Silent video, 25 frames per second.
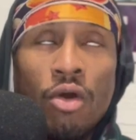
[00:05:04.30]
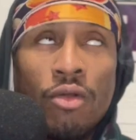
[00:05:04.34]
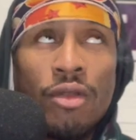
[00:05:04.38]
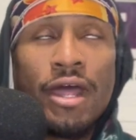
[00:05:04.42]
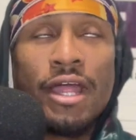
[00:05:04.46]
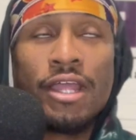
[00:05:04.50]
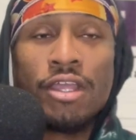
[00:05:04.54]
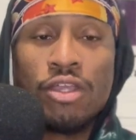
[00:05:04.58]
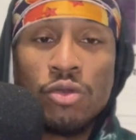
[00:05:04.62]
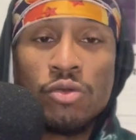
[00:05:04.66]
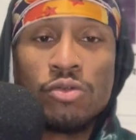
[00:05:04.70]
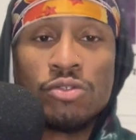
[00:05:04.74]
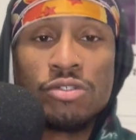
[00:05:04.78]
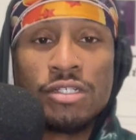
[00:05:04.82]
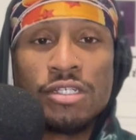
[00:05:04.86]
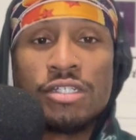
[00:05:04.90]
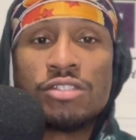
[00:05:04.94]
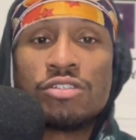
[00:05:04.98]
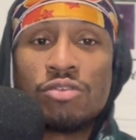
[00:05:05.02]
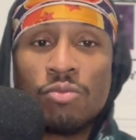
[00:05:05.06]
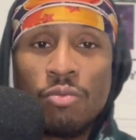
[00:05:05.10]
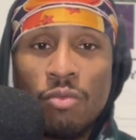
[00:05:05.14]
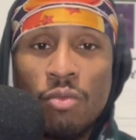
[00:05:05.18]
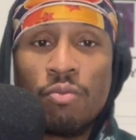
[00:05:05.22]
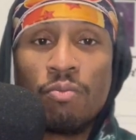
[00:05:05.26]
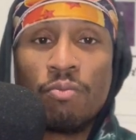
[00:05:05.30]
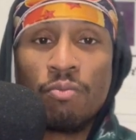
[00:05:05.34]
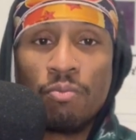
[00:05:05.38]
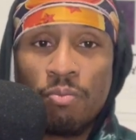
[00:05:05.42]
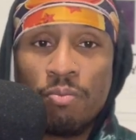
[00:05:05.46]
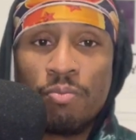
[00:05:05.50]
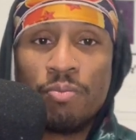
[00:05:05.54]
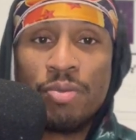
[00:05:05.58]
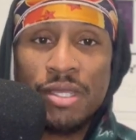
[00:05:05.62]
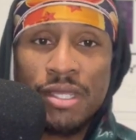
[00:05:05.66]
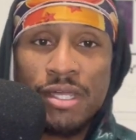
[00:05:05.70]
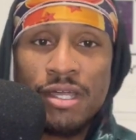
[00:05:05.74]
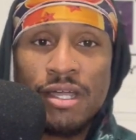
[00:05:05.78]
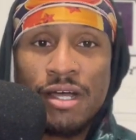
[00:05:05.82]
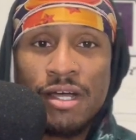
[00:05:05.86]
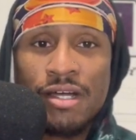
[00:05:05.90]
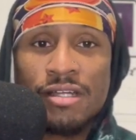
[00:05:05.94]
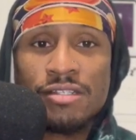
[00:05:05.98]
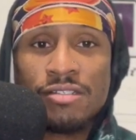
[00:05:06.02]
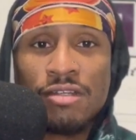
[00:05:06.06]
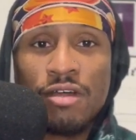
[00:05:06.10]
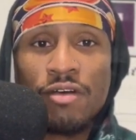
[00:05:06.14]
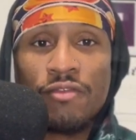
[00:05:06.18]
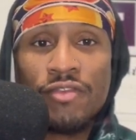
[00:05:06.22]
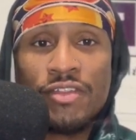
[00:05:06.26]
not usually, it's
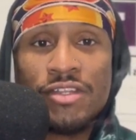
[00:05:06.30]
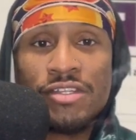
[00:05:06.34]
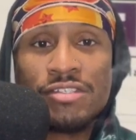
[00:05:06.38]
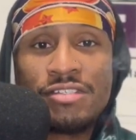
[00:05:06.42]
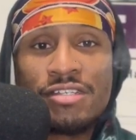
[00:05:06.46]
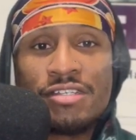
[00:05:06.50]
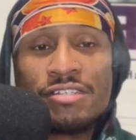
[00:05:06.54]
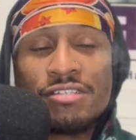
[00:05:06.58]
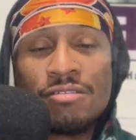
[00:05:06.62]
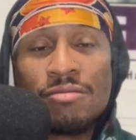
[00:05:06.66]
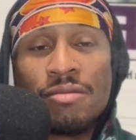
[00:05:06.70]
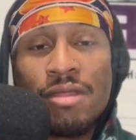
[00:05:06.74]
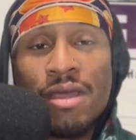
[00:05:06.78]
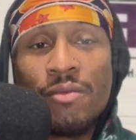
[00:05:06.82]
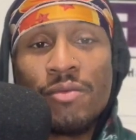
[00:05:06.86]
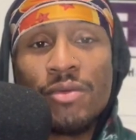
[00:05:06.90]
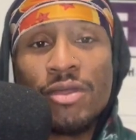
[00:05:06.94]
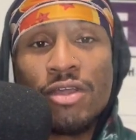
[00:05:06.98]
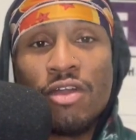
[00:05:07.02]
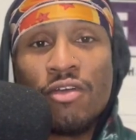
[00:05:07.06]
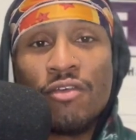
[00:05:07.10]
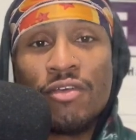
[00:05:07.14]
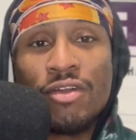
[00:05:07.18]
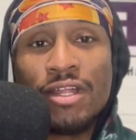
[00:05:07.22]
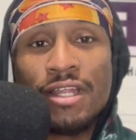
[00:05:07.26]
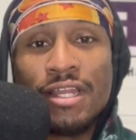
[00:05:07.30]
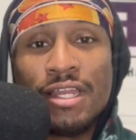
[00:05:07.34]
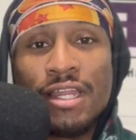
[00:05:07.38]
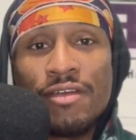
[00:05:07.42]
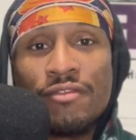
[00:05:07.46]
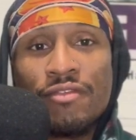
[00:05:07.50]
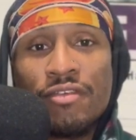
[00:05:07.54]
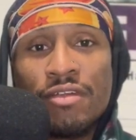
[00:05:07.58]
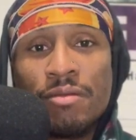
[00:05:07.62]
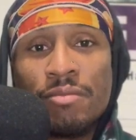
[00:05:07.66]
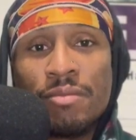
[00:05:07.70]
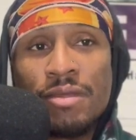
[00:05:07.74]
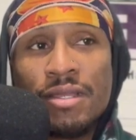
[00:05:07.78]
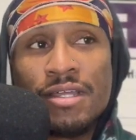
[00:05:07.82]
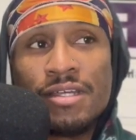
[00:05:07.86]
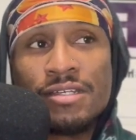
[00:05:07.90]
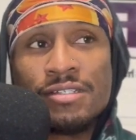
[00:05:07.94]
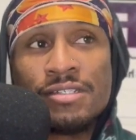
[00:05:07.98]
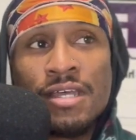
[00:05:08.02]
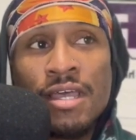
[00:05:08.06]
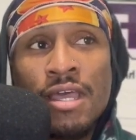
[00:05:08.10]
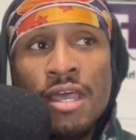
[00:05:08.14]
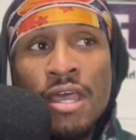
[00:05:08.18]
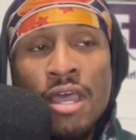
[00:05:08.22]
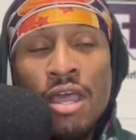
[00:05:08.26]
because of the system that we currently live in. Because
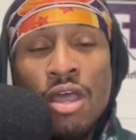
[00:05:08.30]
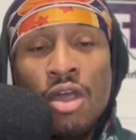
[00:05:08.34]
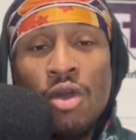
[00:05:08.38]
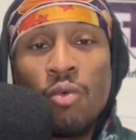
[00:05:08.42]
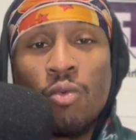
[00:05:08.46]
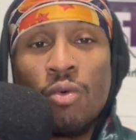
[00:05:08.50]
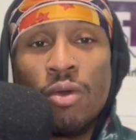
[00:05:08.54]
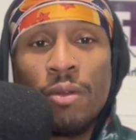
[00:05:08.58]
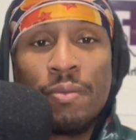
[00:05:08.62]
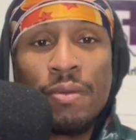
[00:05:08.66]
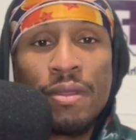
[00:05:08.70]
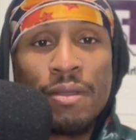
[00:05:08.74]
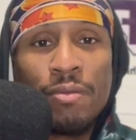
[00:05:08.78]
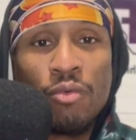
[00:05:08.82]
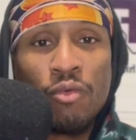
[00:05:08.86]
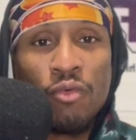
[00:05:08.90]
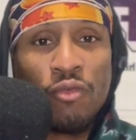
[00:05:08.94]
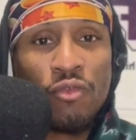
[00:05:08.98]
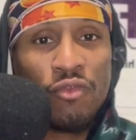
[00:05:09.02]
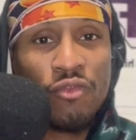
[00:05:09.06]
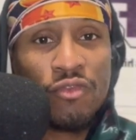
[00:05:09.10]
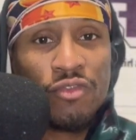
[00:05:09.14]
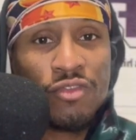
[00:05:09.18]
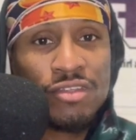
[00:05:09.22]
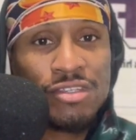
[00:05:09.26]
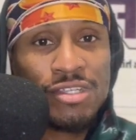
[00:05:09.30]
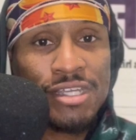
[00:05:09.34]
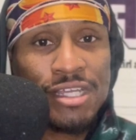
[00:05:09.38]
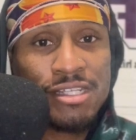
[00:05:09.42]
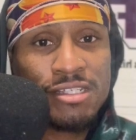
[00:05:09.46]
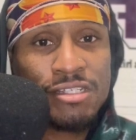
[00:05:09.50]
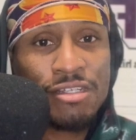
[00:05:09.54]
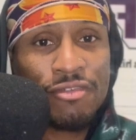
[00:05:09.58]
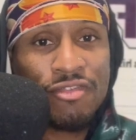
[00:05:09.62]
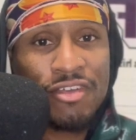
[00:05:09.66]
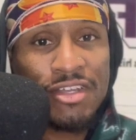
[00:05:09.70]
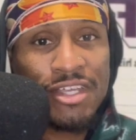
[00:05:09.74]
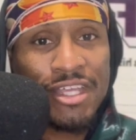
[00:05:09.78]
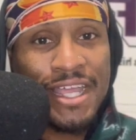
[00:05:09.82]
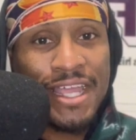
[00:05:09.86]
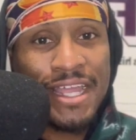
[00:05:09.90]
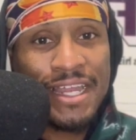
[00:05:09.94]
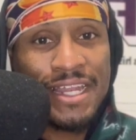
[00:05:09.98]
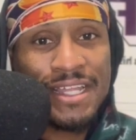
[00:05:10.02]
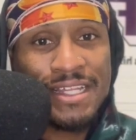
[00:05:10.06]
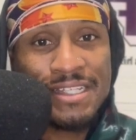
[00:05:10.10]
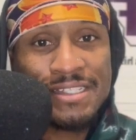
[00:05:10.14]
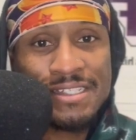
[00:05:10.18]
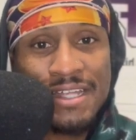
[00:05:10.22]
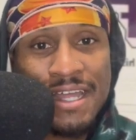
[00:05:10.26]
what people tend to forget
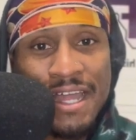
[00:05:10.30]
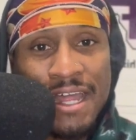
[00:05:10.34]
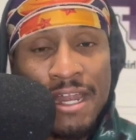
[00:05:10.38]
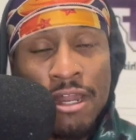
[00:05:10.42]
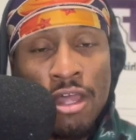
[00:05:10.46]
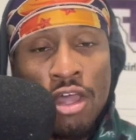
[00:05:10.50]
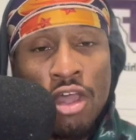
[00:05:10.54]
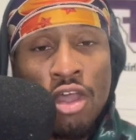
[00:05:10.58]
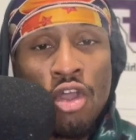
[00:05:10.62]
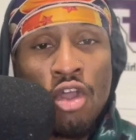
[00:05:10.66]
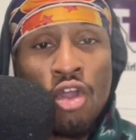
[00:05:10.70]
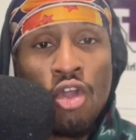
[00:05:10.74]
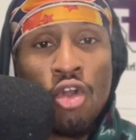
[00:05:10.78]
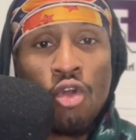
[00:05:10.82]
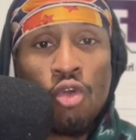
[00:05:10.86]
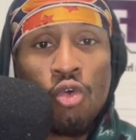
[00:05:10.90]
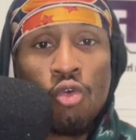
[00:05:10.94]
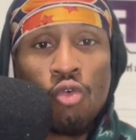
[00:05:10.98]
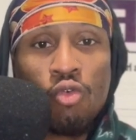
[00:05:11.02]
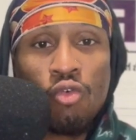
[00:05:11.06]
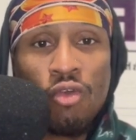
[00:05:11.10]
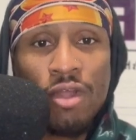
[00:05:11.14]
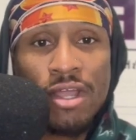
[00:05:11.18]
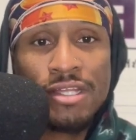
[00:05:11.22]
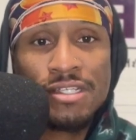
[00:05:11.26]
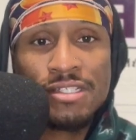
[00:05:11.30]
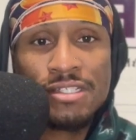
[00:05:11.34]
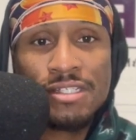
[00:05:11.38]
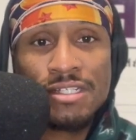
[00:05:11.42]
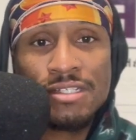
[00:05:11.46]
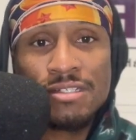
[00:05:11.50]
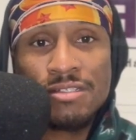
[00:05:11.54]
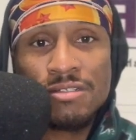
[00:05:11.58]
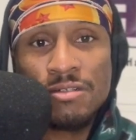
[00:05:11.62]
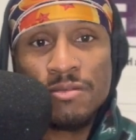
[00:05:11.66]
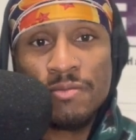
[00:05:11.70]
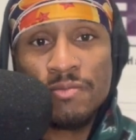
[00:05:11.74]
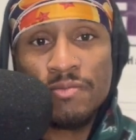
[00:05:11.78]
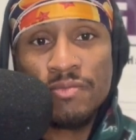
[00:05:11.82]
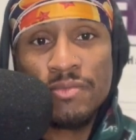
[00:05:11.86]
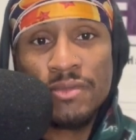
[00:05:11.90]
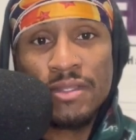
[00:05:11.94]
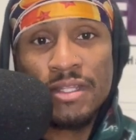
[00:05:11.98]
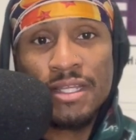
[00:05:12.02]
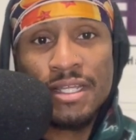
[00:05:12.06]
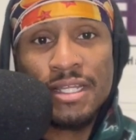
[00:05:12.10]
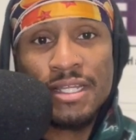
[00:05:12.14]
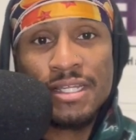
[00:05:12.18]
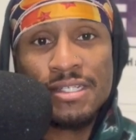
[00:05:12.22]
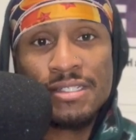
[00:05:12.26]
is that racism
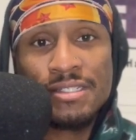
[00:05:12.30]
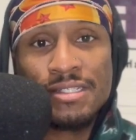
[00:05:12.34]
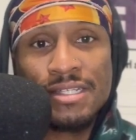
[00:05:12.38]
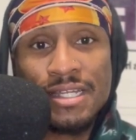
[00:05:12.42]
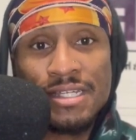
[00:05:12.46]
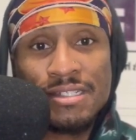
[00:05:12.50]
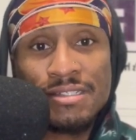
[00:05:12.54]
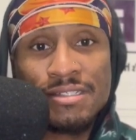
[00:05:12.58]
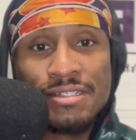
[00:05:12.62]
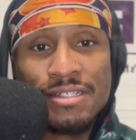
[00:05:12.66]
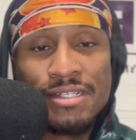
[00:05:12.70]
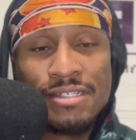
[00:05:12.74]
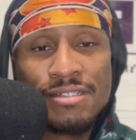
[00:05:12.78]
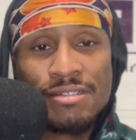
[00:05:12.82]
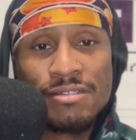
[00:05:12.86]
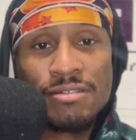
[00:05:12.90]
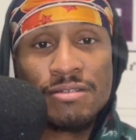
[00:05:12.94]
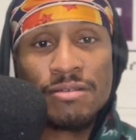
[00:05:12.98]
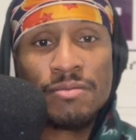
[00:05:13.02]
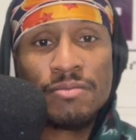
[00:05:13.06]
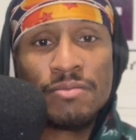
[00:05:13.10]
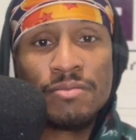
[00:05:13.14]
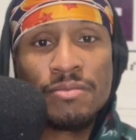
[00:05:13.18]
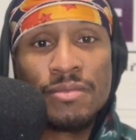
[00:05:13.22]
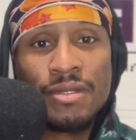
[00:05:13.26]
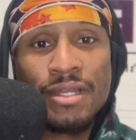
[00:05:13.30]
is a system.